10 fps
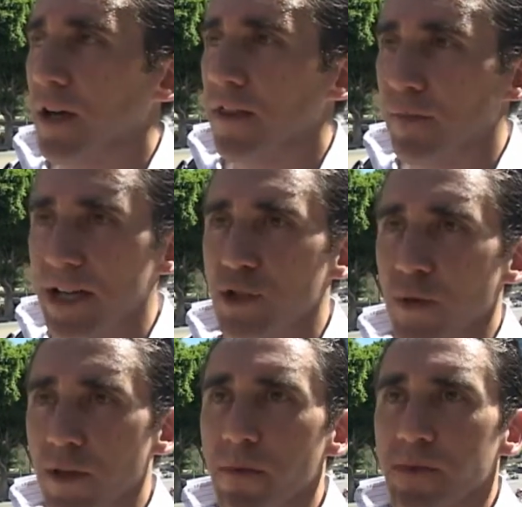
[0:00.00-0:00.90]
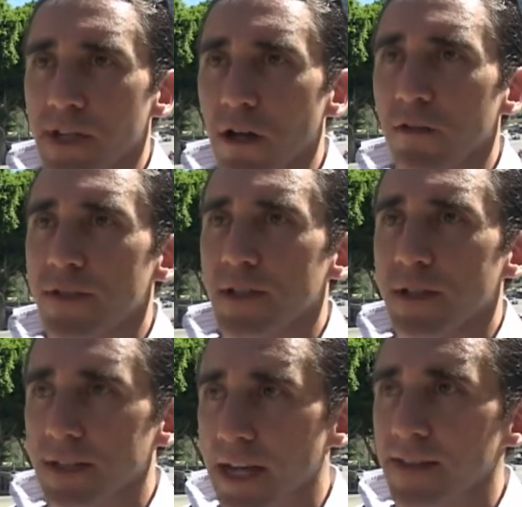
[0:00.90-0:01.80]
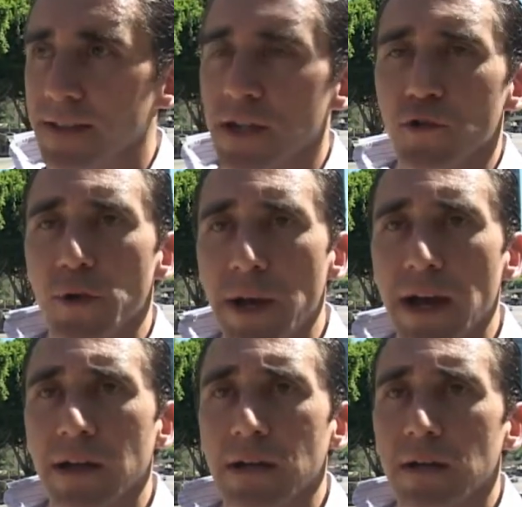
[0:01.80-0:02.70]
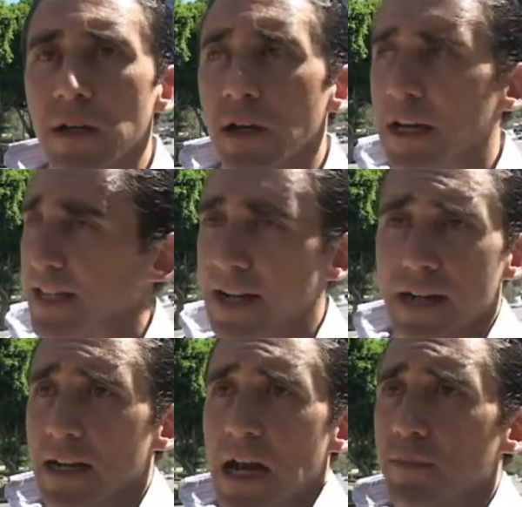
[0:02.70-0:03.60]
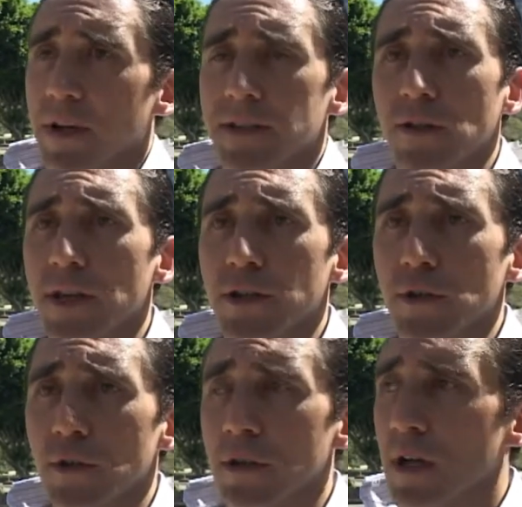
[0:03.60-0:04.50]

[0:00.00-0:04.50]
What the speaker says: the means within themselves to take this country back, and it's not going to happen until they do.